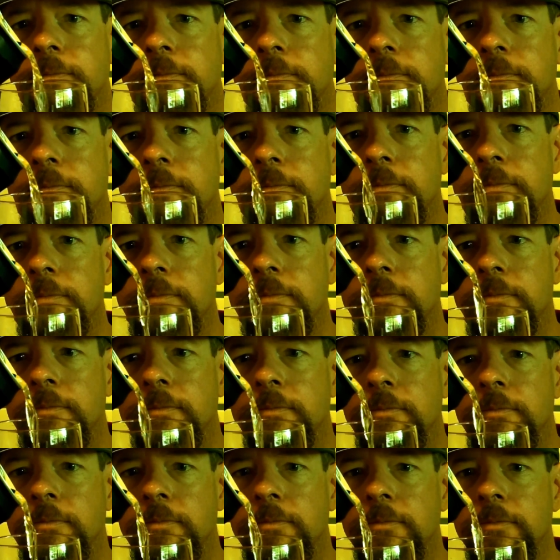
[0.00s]

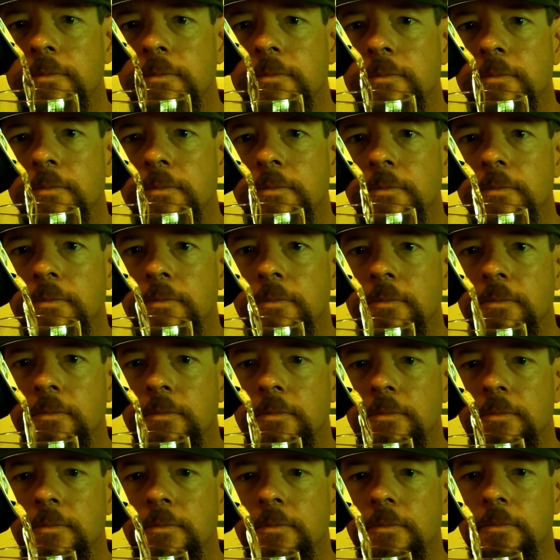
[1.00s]

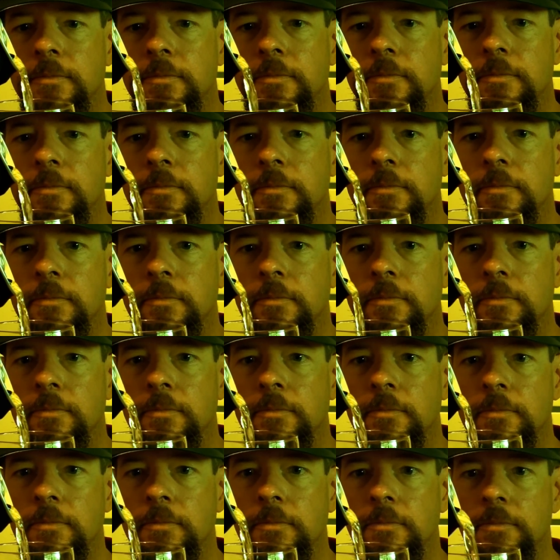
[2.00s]

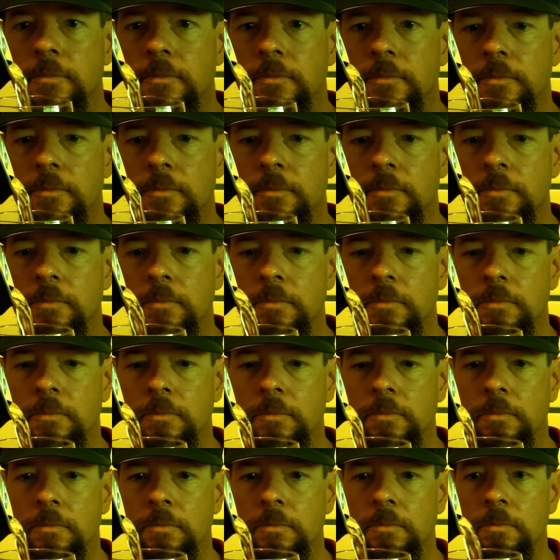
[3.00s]

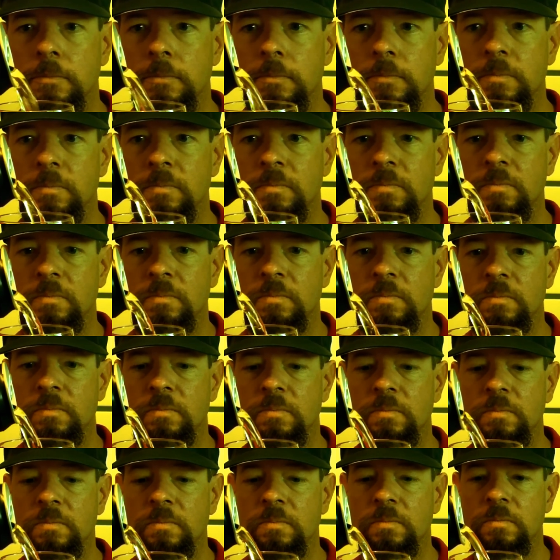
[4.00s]

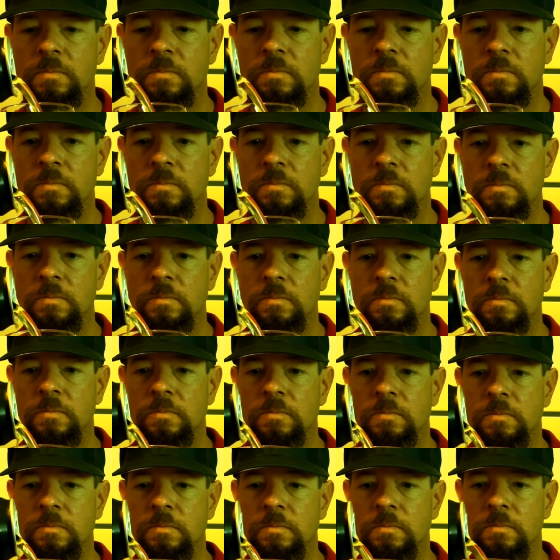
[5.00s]

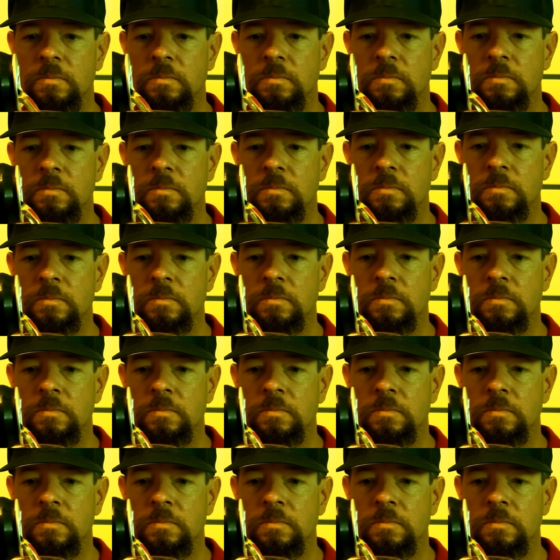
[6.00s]
No one is speaking in this clip.